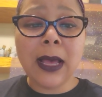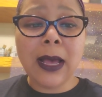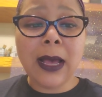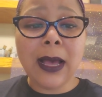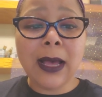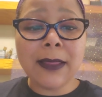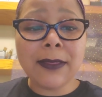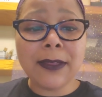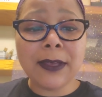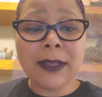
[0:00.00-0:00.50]

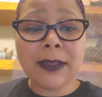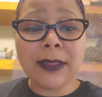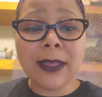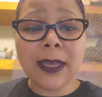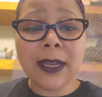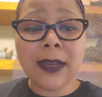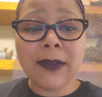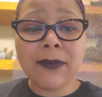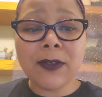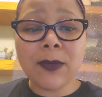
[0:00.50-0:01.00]
I think
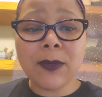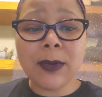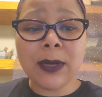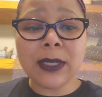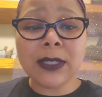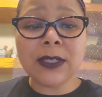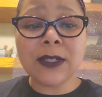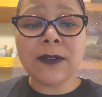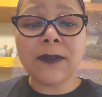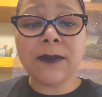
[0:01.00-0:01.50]
that
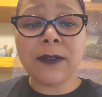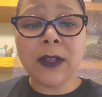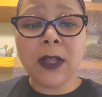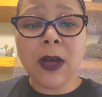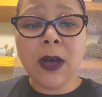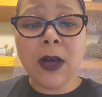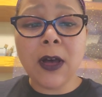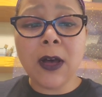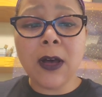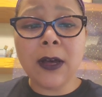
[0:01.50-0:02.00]
everyone is
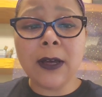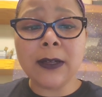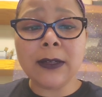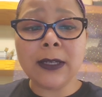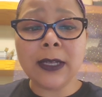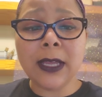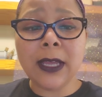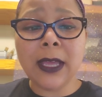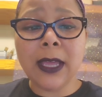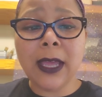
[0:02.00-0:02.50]

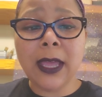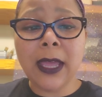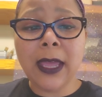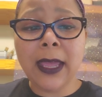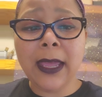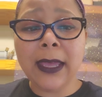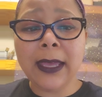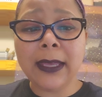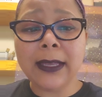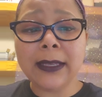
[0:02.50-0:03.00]
flawed
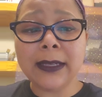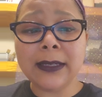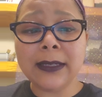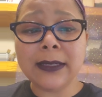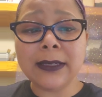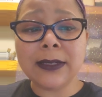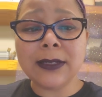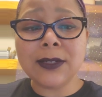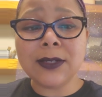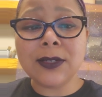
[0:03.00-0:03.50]

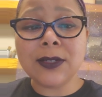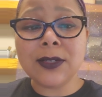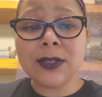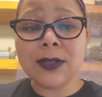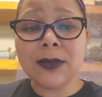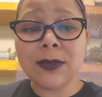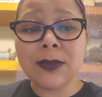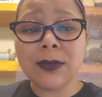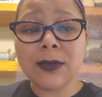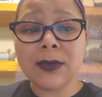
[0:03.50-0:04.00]
and
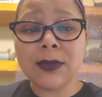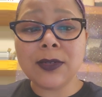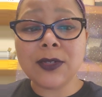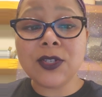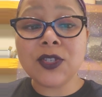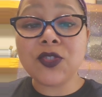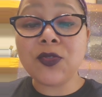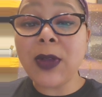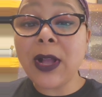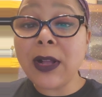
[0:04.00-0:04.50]

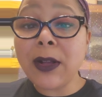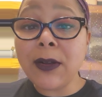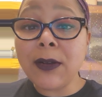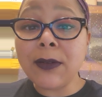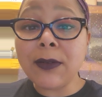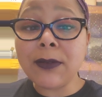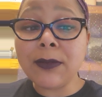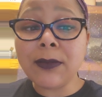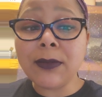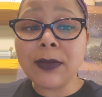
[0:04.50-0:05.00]

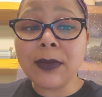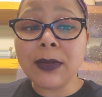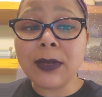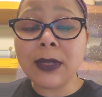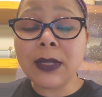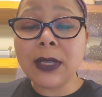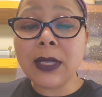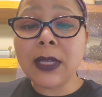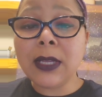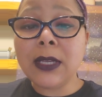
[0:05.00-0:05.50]
struggle.
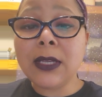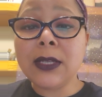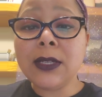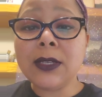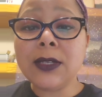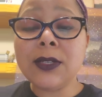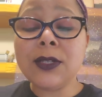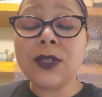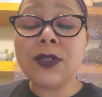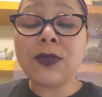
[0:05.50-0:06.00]

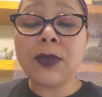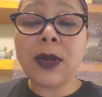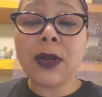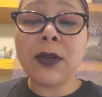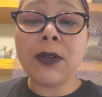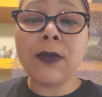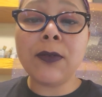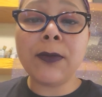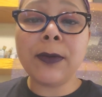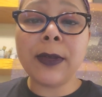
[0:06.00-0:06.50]

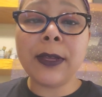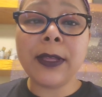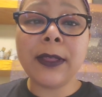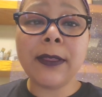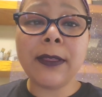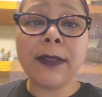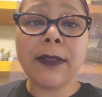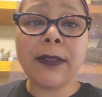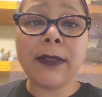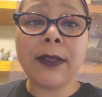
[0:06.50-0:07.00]
Struggle
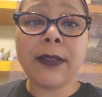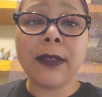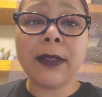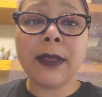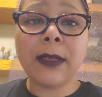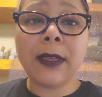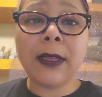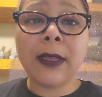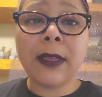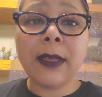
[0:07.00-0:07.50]
with
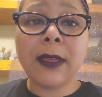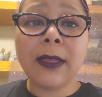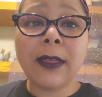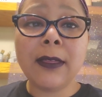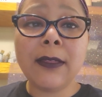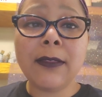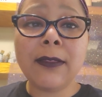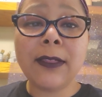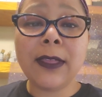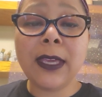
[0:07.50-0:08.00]

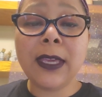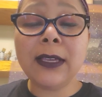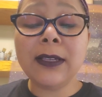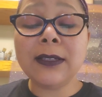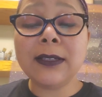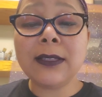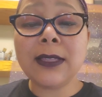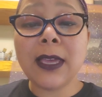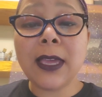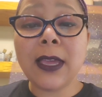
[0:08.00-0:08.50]

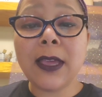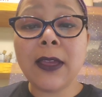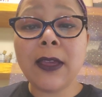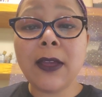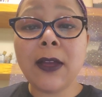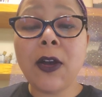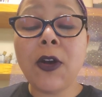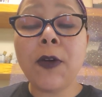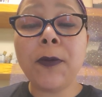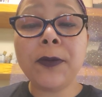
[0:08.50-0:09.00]
things they
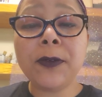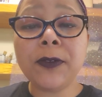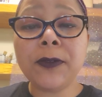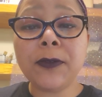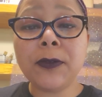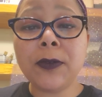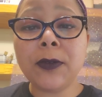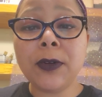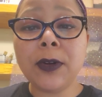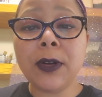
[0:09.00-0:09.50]
hoped
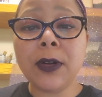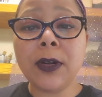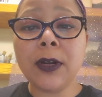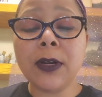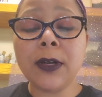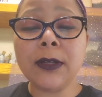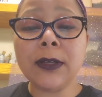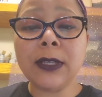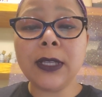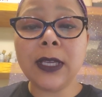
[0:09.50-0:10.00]

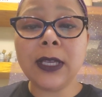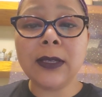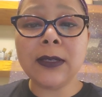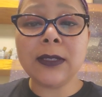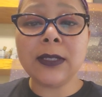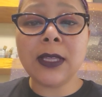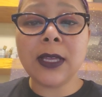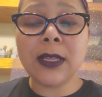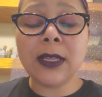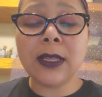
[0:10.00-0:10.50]
for,
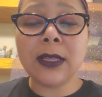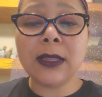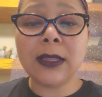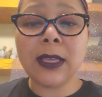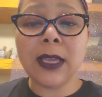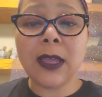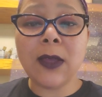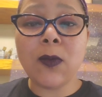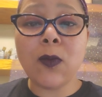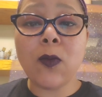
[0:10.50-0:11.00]
things that
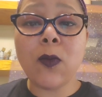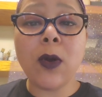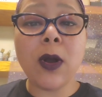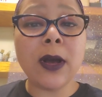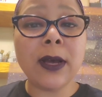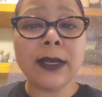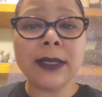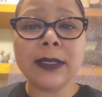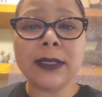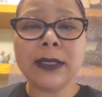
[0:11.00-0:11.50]
they
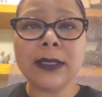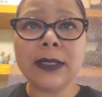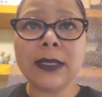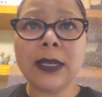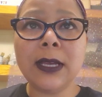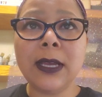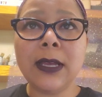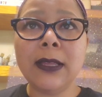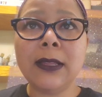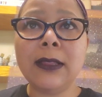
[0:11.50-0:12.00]
want,
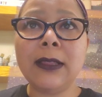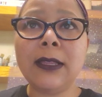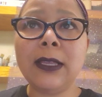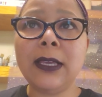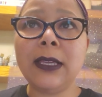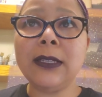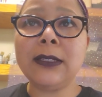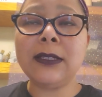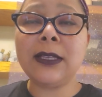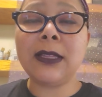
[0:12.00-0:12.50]

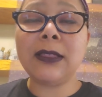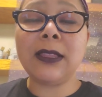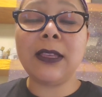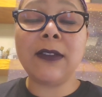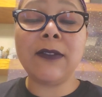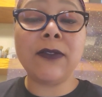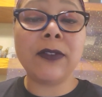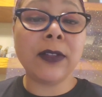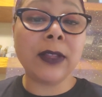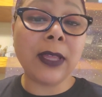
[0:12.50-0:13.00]
things that they
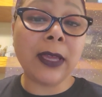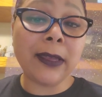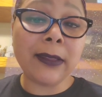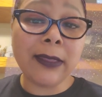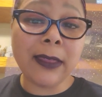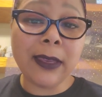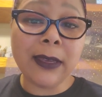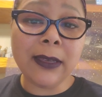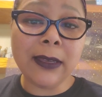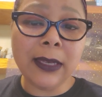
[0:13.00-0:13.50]
feel like
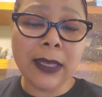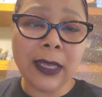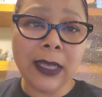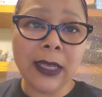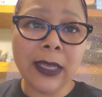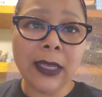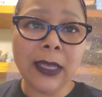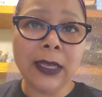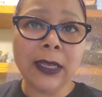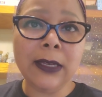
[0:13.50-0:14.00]
they
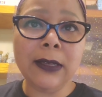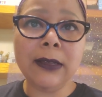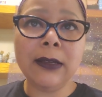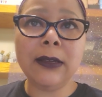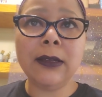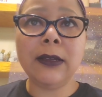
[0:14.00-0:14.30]
need.